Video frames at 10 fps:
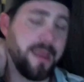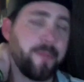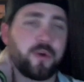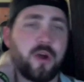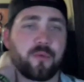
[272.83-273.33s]

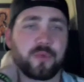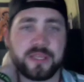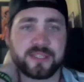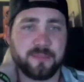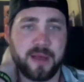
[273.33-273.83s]
Apricot really
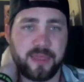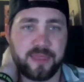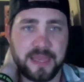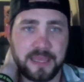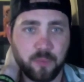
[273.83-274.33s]
isn't my
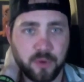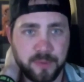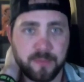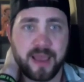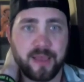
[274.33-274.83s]
thing. It wouldn't
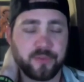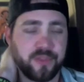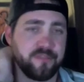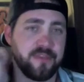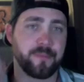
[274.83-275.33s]
be my
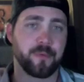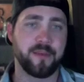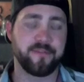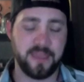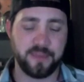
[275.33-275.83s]
all-day vape or my
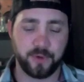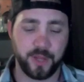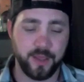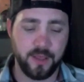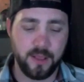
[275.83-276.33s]
favorite.